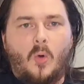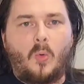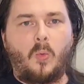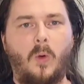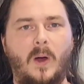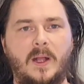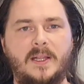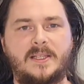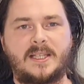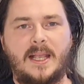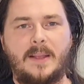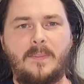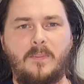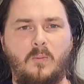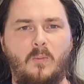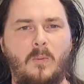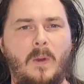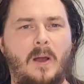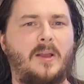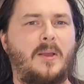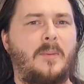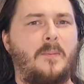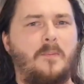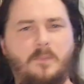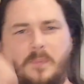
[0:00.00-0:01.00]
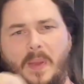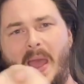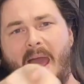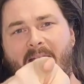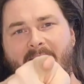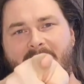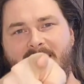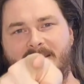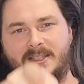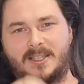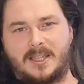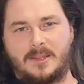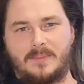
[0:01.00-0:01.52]
What's up and welcome
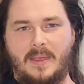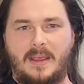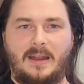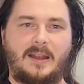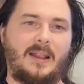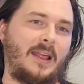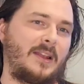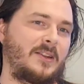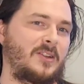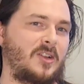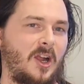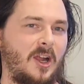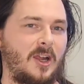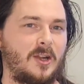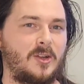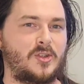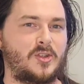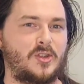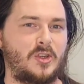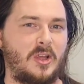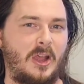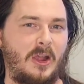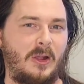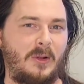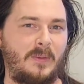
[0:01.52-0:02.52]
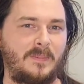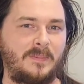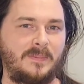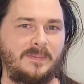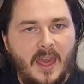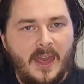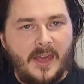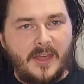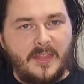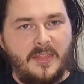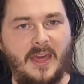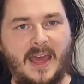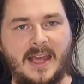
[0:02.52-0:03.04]
back to the Metalhead Car Show.
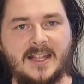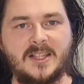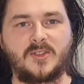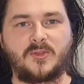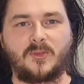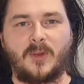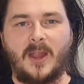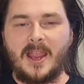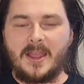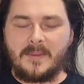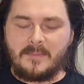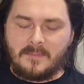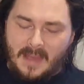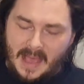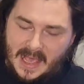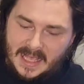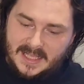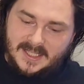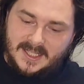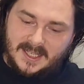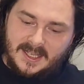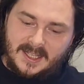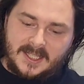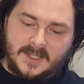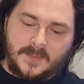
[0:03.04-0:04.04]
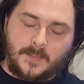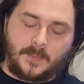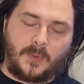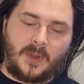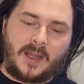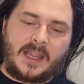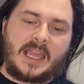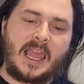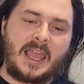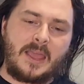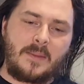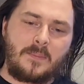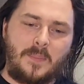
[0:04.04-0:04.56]
That's right, Mazda is
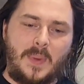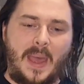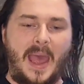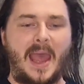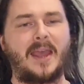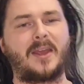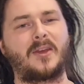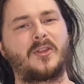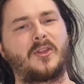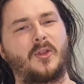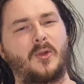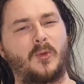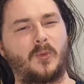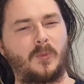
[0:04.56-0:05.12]
bringing back the